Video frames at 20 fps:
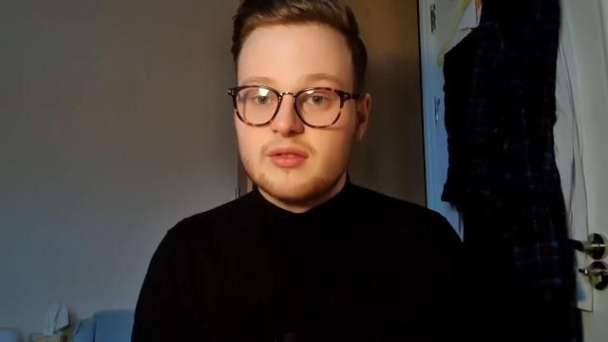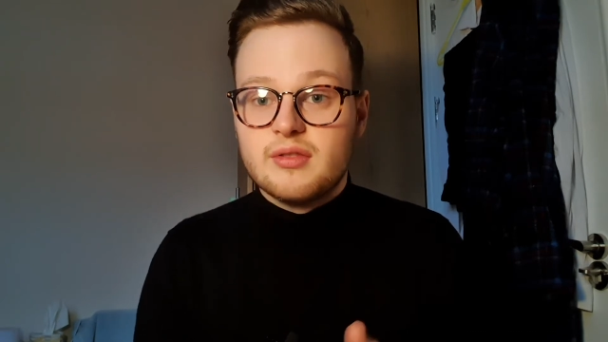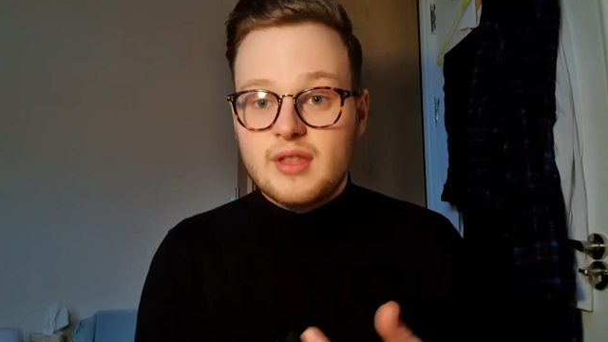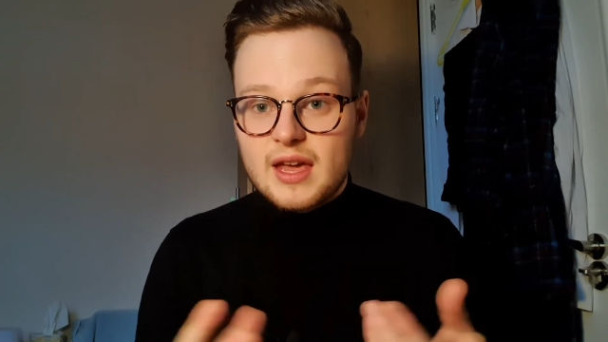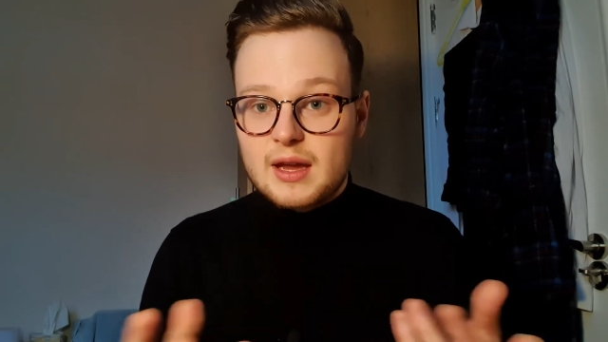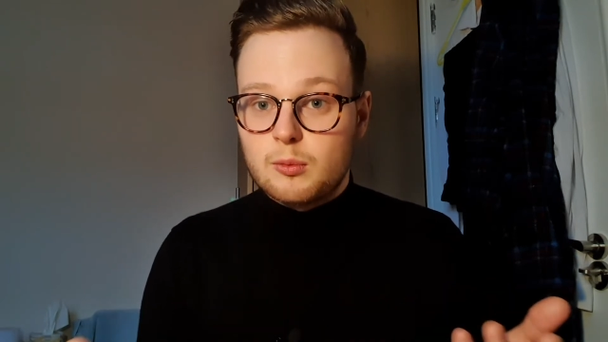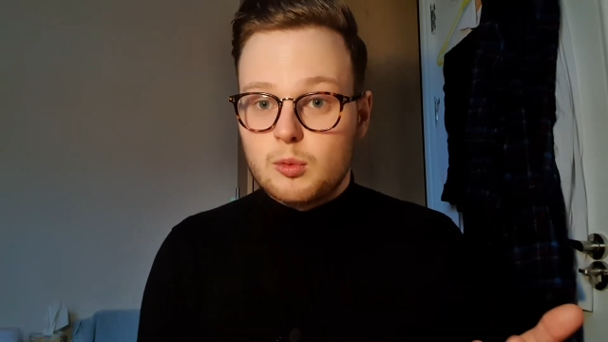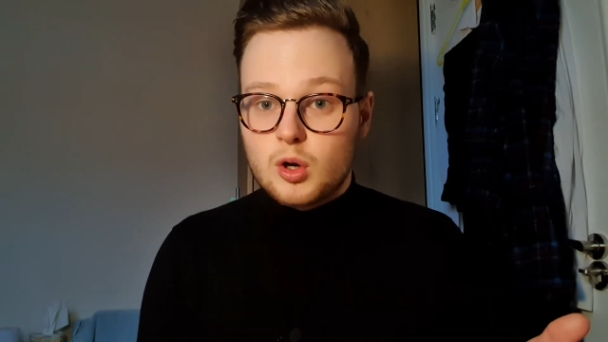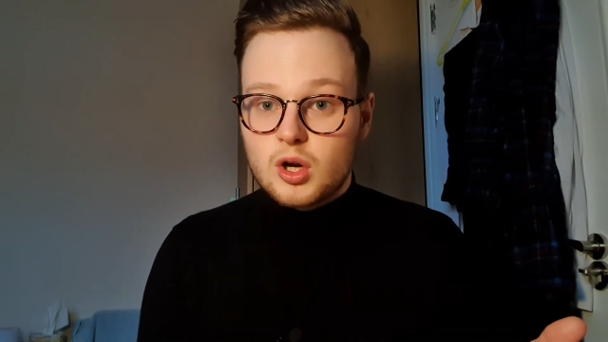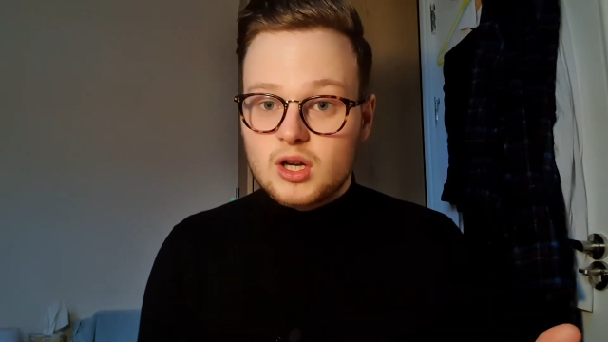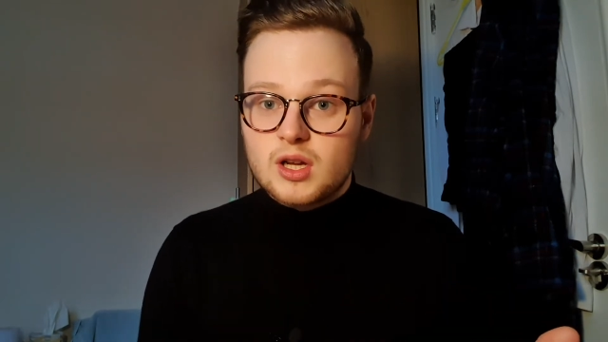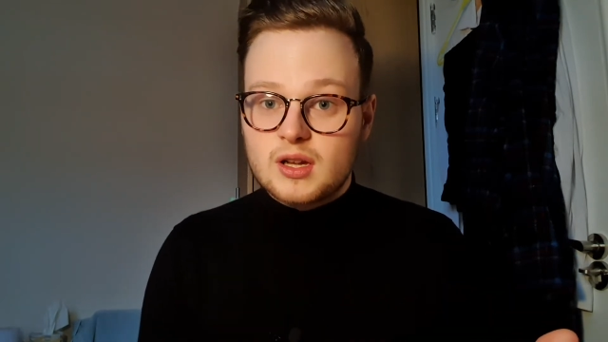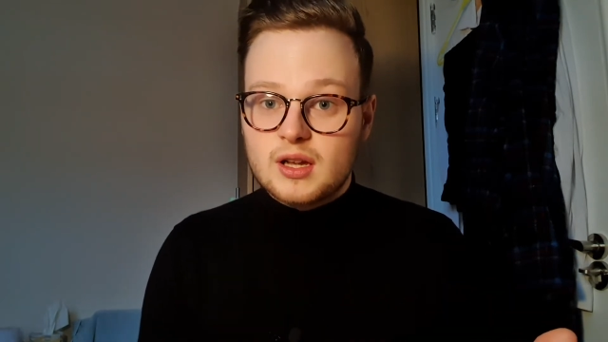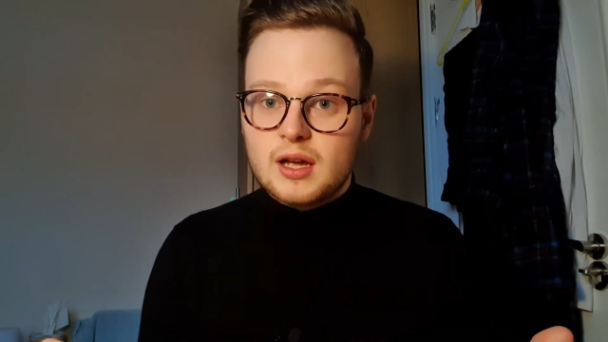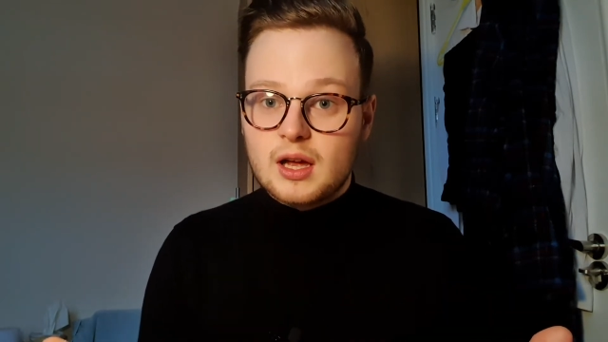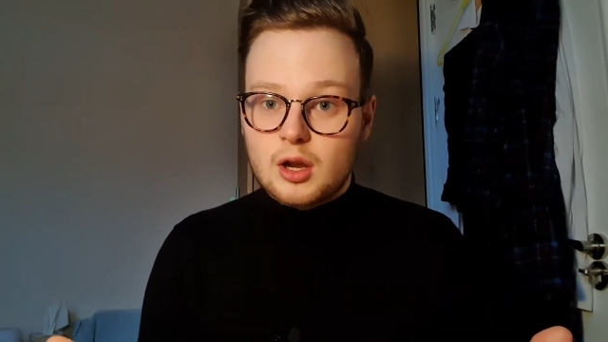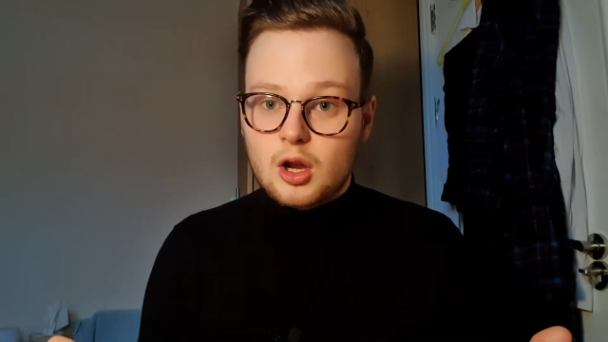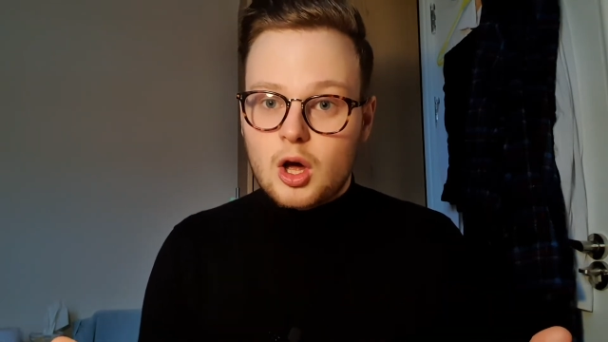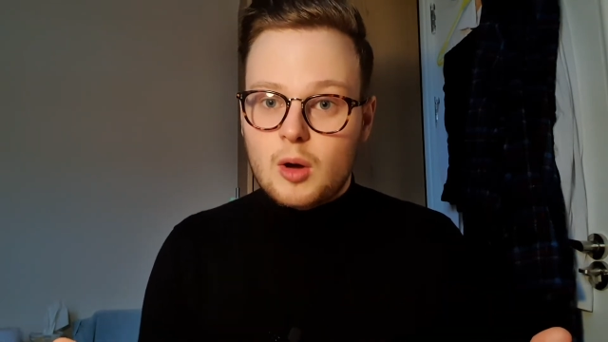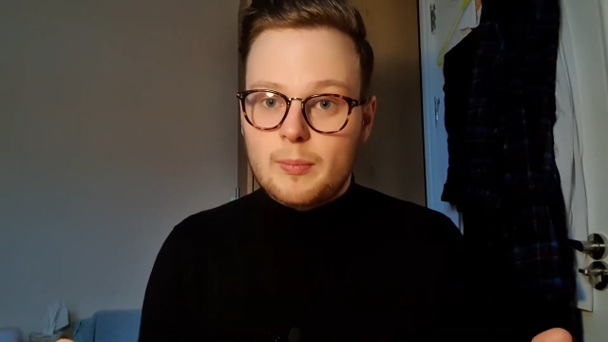they work
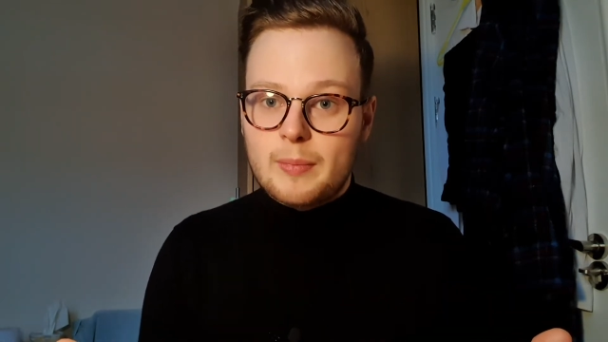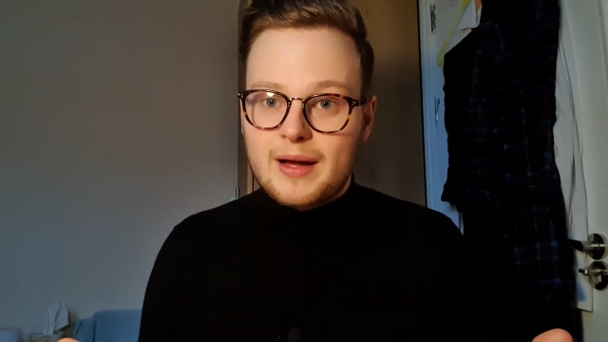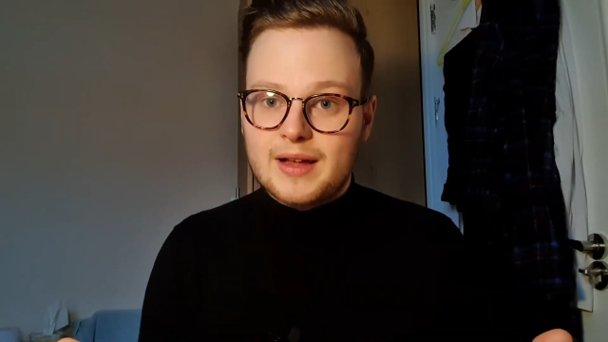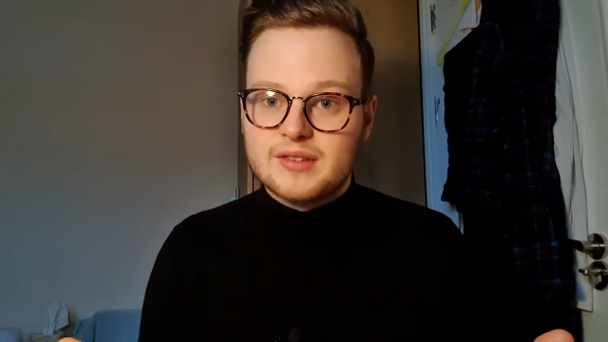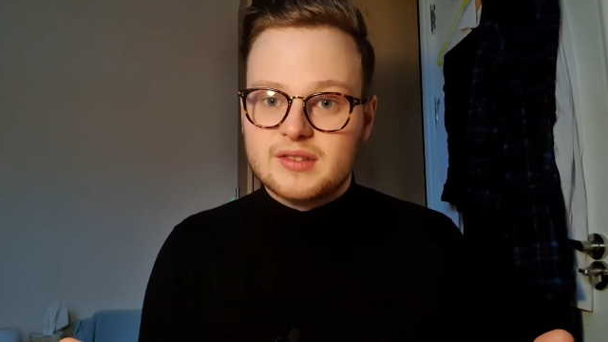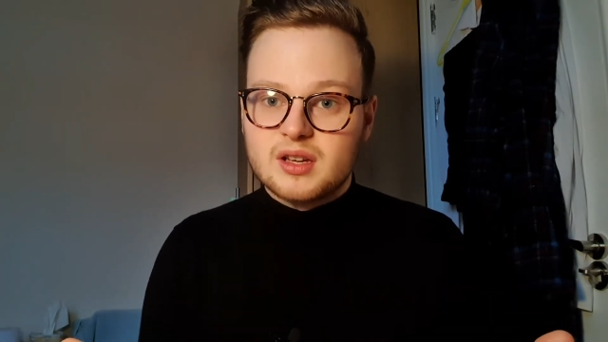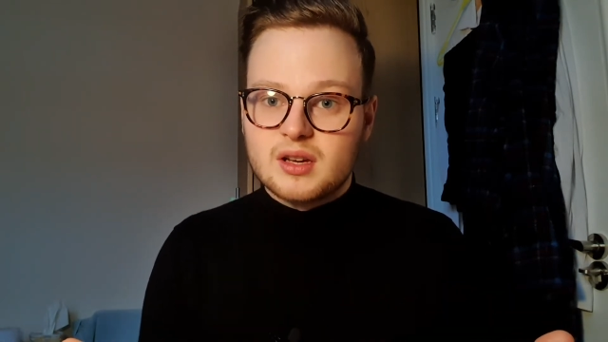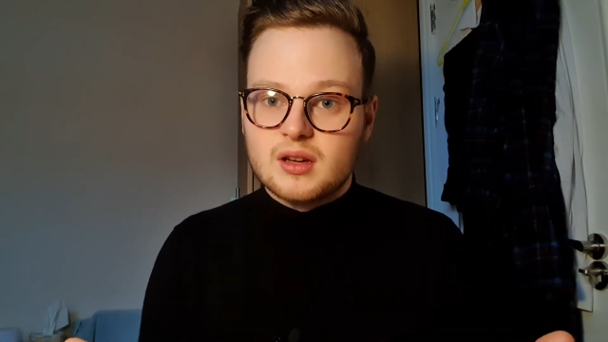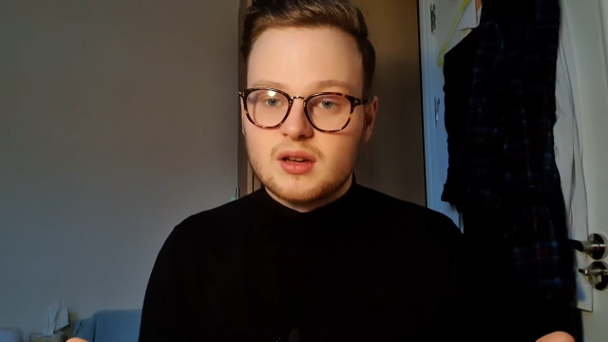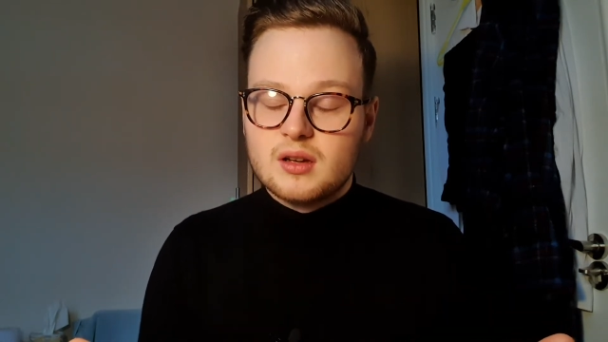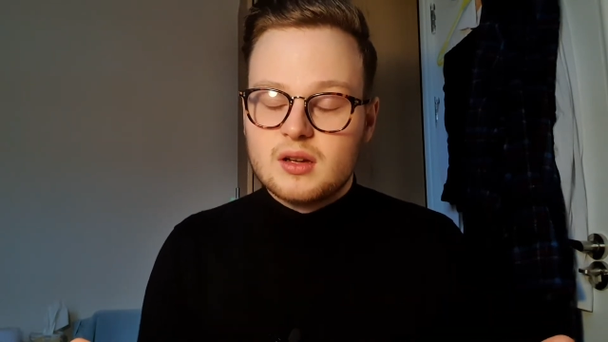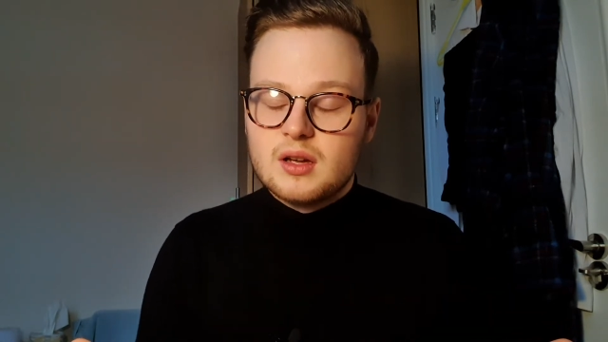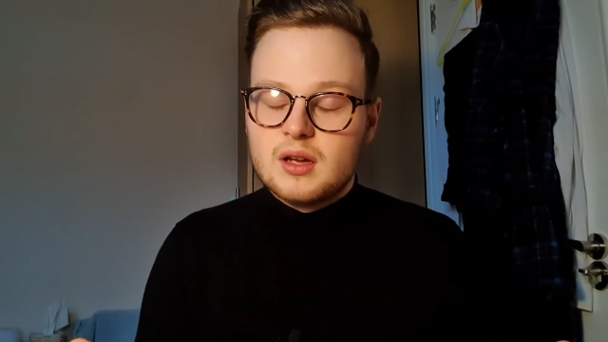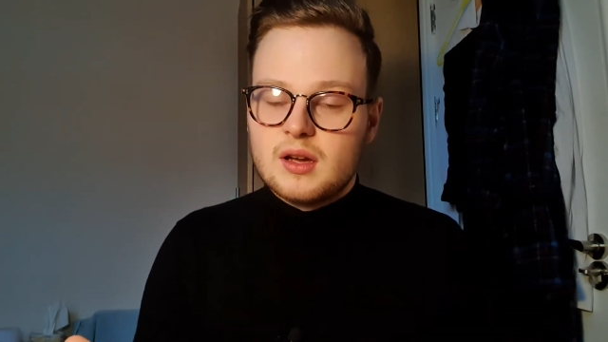a lot better.